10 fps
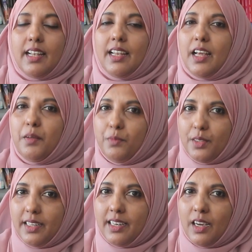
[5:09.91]

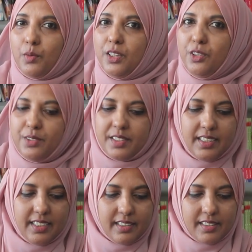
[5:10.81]
Alhamdulillah when you
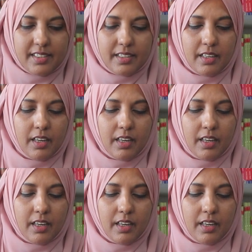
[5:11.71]
sneeze.